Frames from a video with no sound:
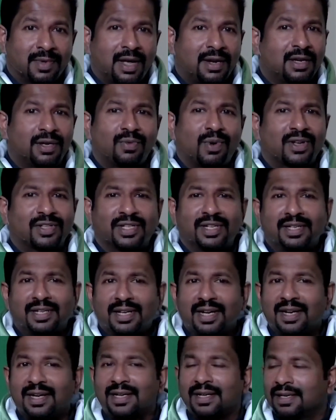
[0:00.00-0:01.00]
And it was
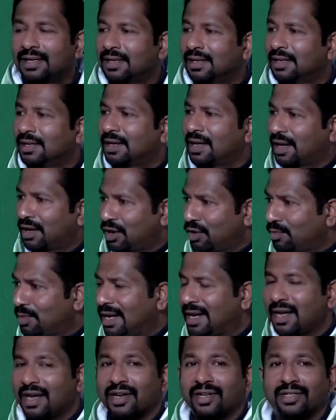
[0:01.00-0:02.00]
indeed a
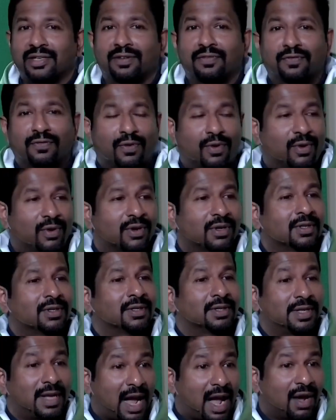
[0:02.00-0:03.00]
humiliation for
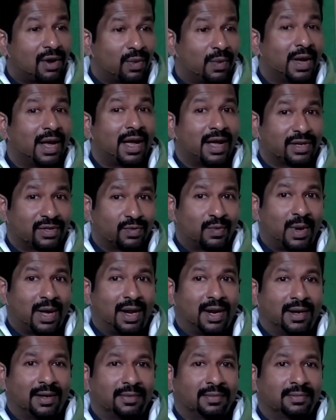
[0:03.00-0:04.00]
Yahweh as
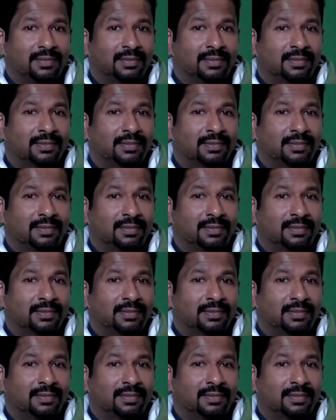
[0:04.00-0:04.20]
well.